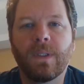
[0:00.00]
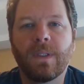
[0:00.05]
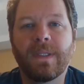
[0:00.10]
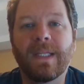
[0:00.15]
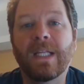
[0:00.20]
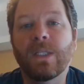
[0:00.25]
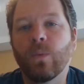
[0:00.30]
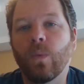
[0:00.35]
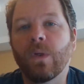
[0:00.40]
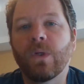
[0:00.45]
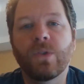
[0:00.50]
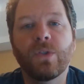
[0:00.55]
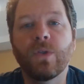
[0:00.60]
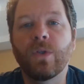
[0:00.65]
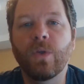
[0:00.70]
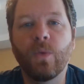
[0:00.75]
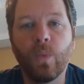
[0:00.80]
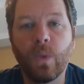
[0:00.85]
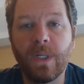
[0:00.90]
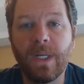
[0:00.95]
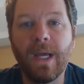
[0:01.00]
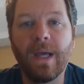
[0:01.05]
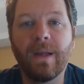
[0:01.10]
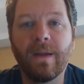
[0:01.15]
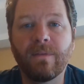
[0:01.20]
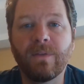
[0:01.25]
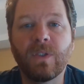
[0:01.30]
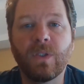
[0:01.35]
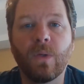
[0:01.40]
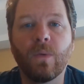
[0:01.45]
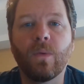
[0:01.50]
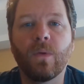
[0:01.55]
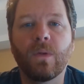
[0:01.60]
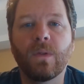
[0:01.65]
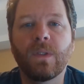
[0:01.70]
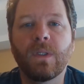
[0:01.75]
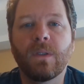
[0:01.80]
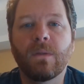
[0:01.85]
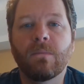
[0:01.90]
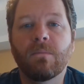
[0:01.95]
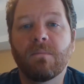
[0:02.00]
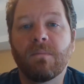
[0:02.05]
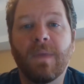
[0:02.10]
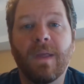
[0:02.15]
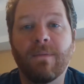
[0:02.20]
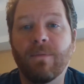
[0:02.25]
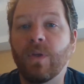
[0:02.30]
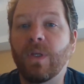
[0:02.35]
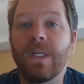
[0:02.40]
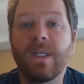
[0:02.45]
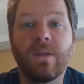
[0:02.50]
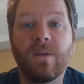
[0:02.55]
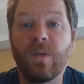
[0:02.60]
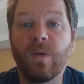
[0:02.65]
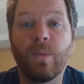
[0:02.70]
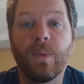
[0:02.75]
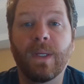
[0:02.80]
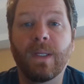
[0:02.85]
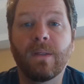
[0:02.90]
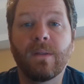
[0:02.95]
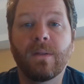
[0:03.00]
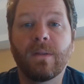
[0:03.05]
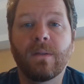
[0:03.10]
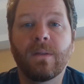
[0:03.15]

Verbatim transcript: that's one or two you would not have sold if you didn't do it.